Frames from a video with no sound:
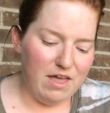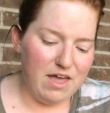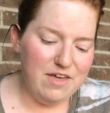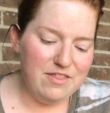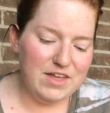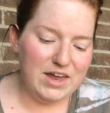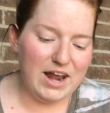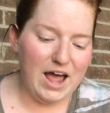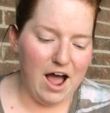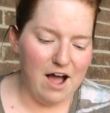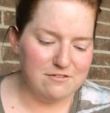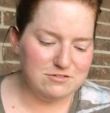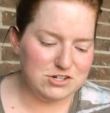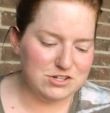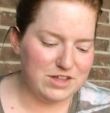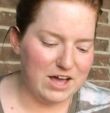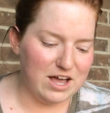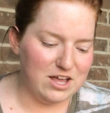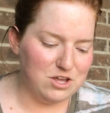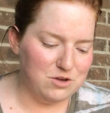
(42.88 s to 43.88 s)
And then
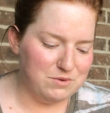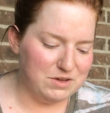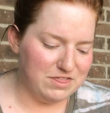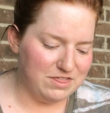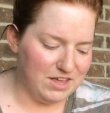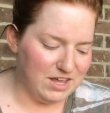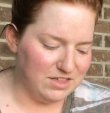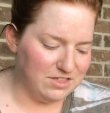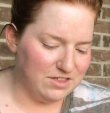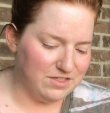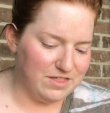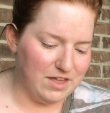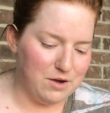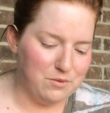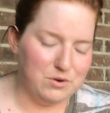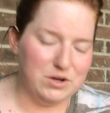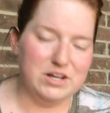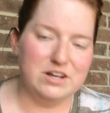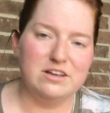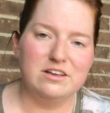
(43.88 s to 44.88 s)
after that, you would think that they
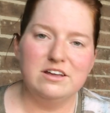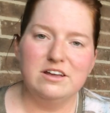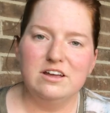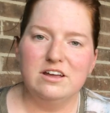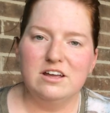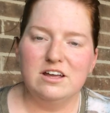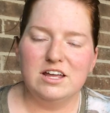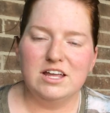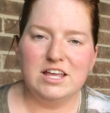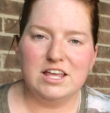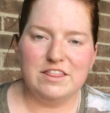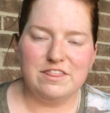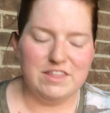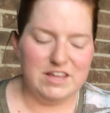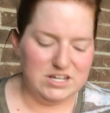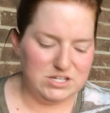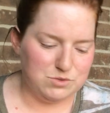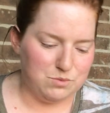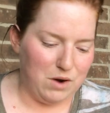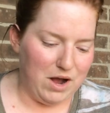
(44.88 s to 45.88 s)
would get
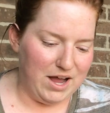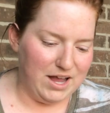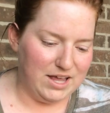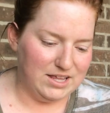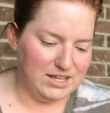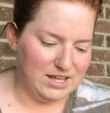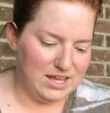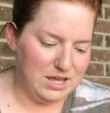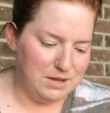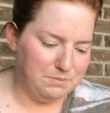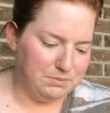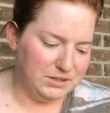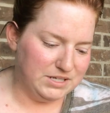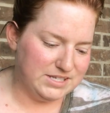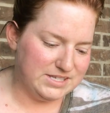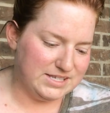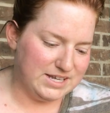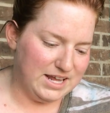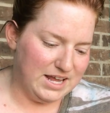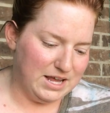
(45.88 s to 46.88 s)
things right and keep
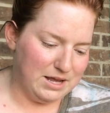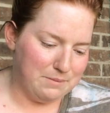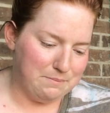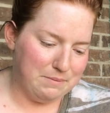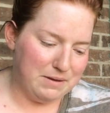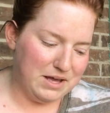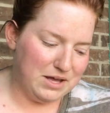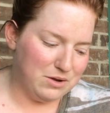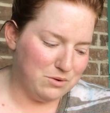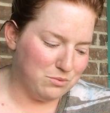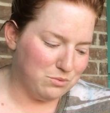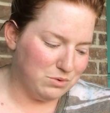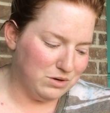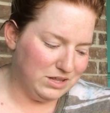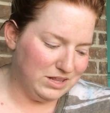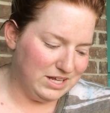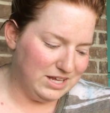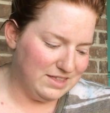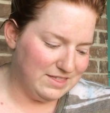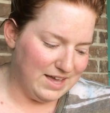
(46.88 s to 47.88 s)
listening, but
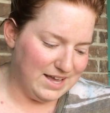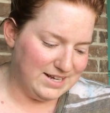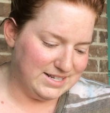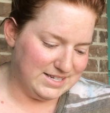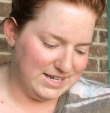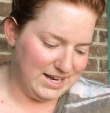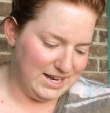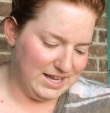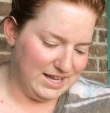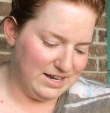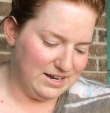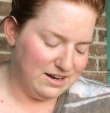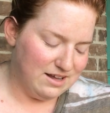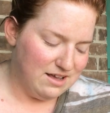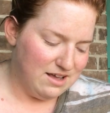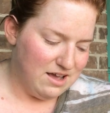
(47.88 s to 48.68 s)
really they didn't.